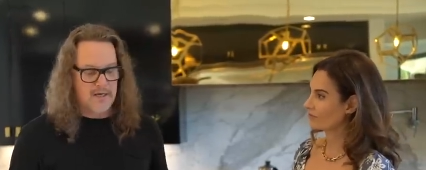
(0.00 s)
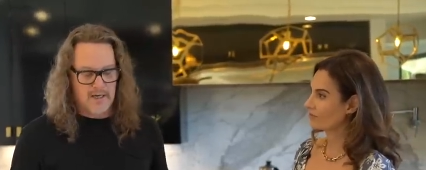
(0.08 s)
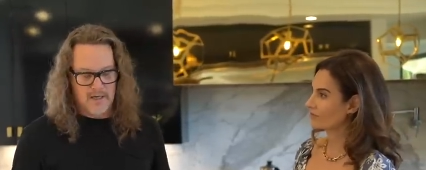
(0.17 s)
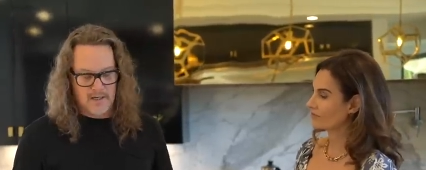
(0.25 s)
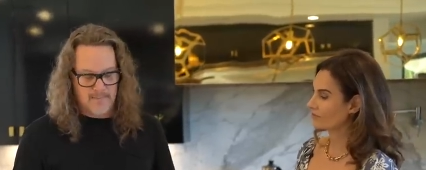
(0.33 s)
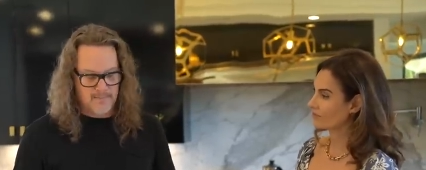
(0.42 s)

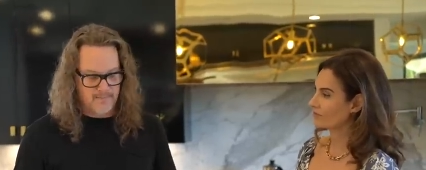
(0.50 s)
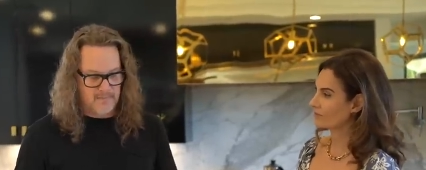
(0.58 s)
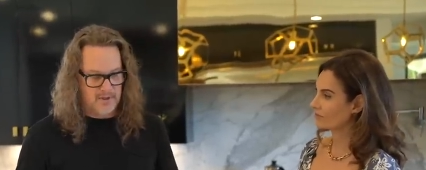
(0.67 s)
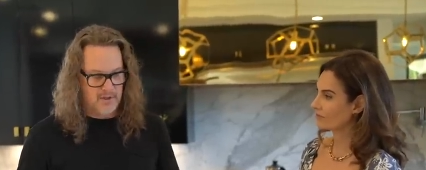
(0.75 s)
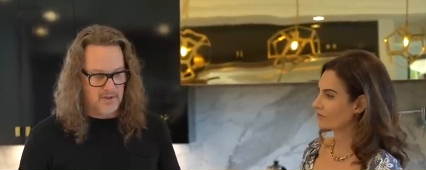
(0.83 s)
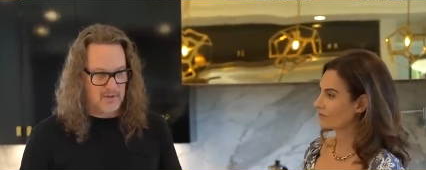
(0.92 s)
Speaker 1: Um,
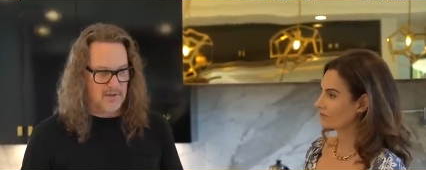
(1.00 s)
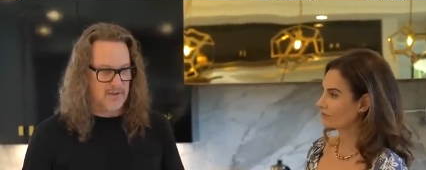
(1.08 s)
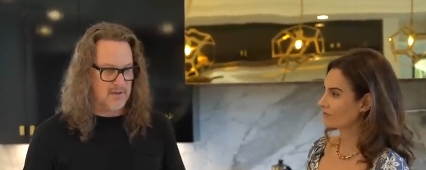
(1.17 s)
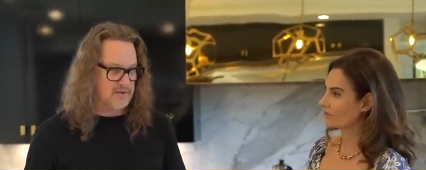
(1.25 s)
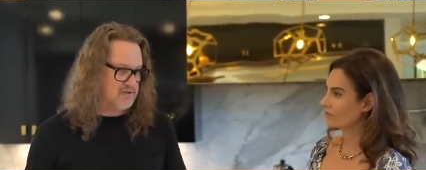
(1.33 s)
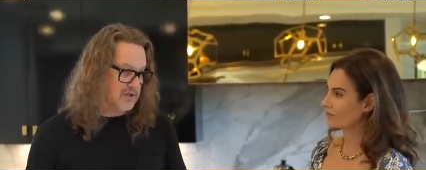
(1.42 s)

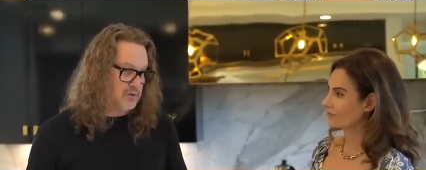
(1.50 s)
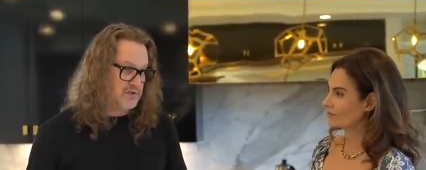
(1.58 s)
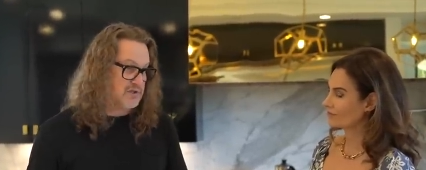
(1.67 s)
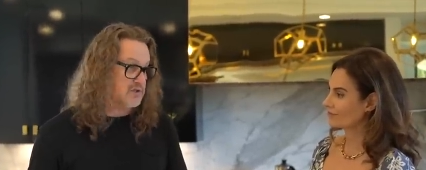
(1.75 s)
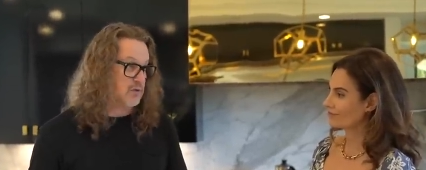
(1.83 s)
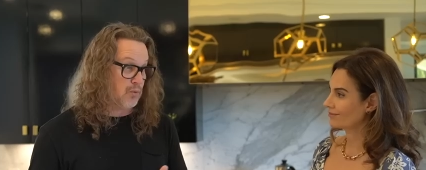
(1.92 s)

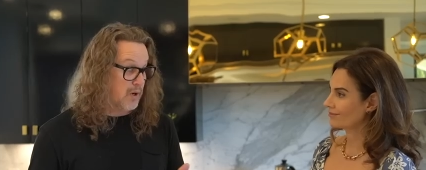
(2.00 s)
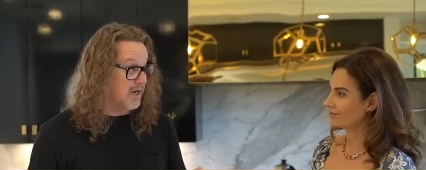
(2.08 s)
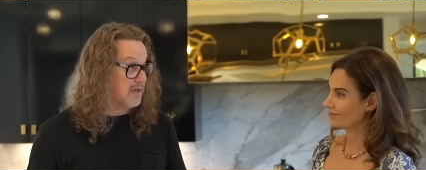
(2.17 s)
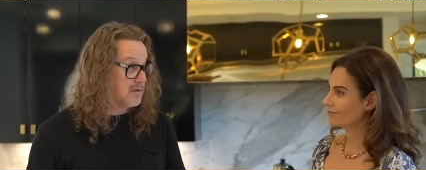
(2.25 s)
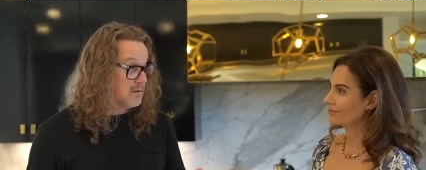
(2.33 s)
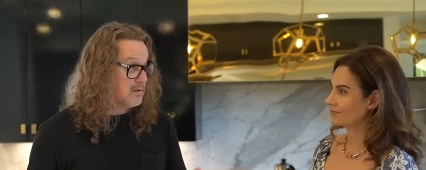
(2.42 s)
citrus is
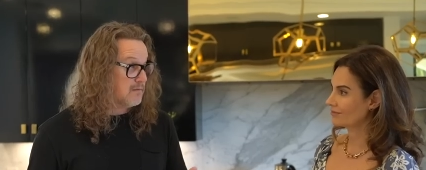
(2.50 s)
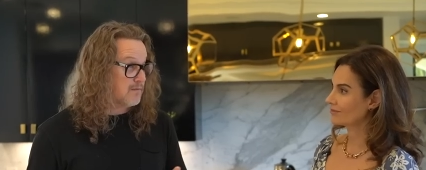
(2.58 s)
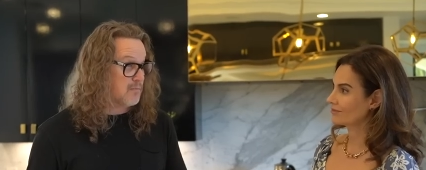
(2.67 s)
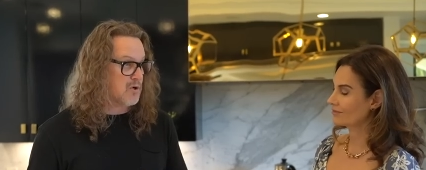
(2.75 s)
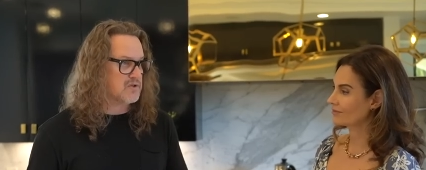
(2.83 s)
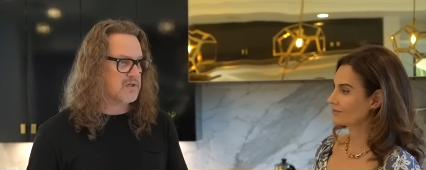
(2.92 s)
great
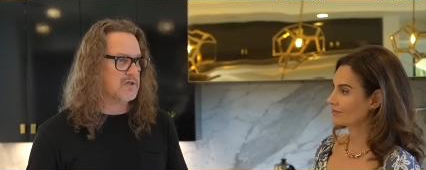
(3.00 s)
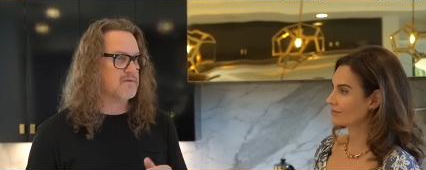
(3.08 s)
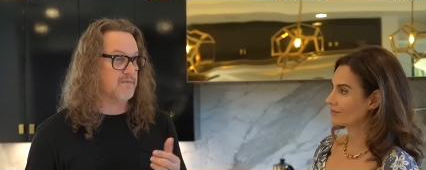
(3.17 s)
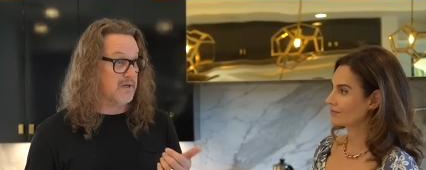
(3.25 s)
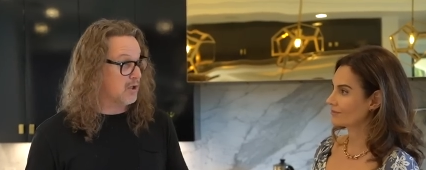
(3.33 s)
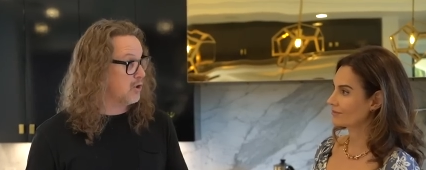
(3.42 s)
for most things.
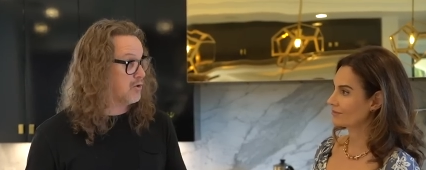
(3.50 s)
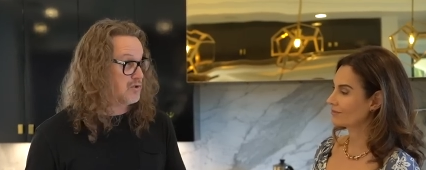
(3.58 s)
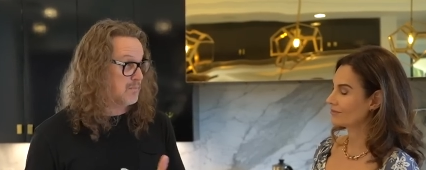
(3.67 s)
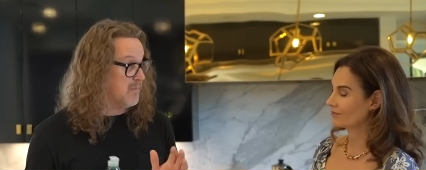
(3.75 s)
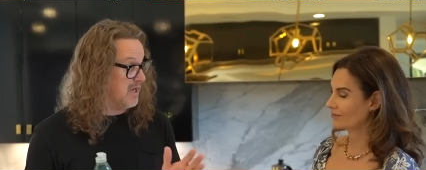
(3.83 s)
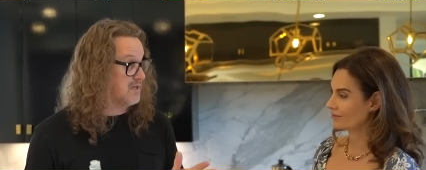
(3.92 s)
Vinegar is
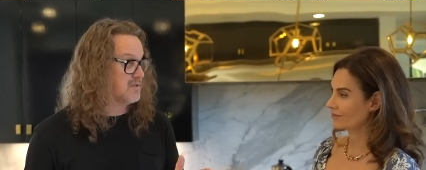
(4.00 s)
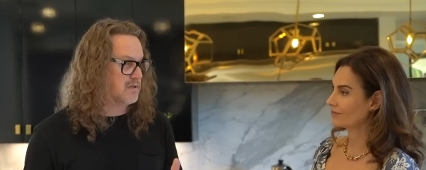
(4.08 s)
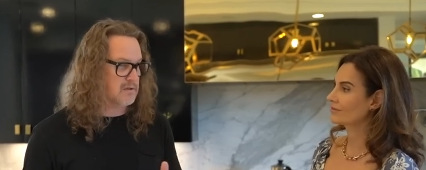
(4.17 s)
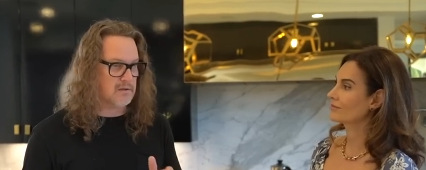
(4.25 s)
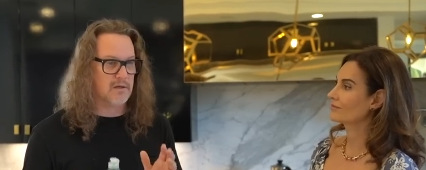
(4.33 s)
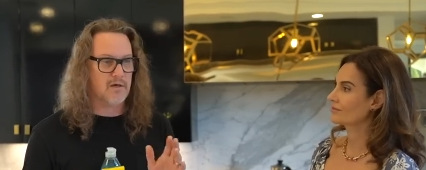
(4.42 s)

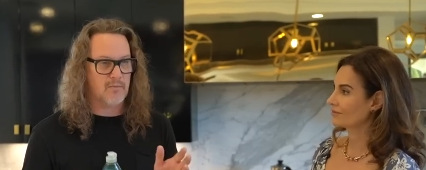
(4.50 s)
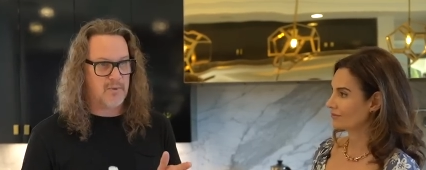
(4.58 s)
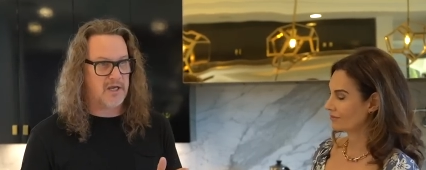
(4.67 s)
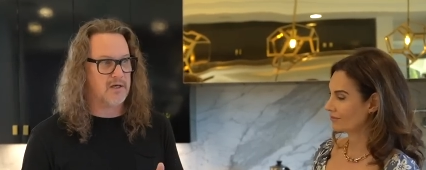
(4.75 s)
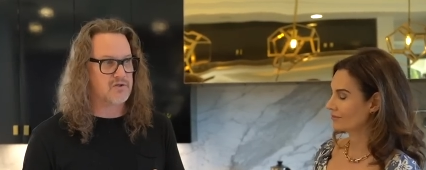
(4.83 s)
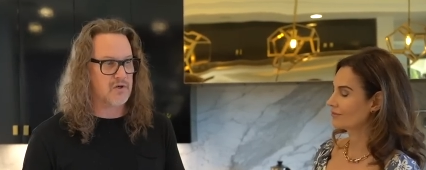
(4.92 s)
amazing, you know,
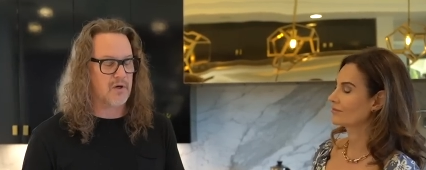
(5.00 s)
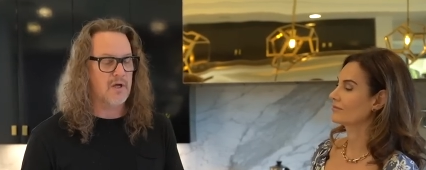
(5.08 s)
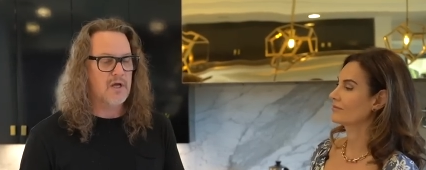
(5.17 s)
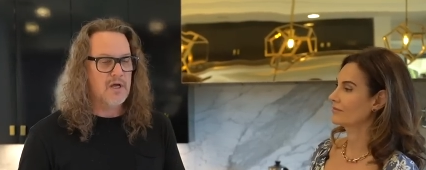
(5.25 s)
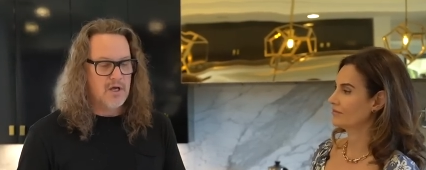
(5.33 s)
baking soda.